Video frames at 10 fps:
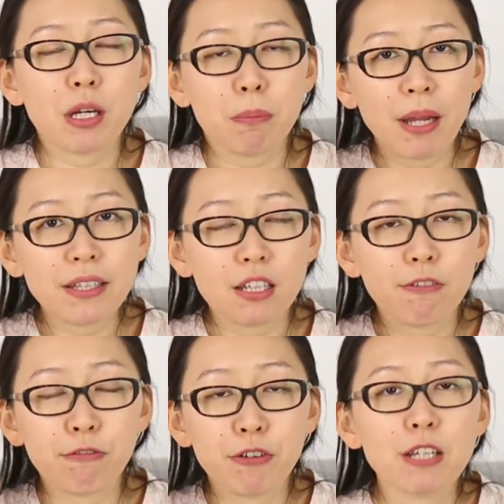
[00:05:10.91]
There are plenty
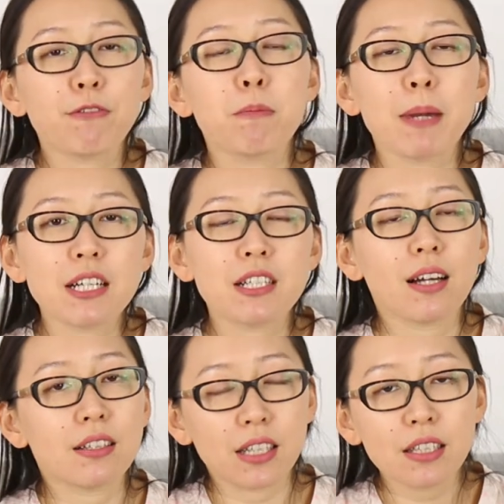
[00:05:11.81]
of free information
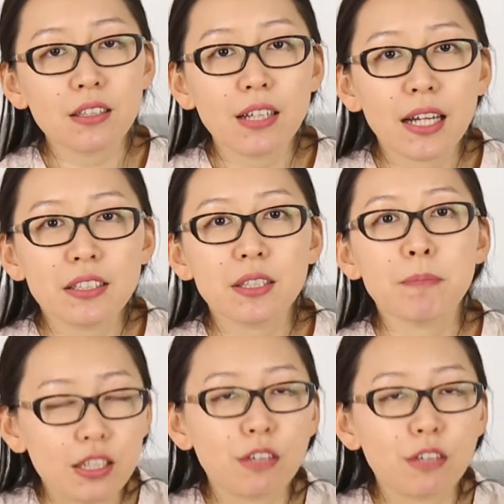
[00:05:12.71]
on the internet.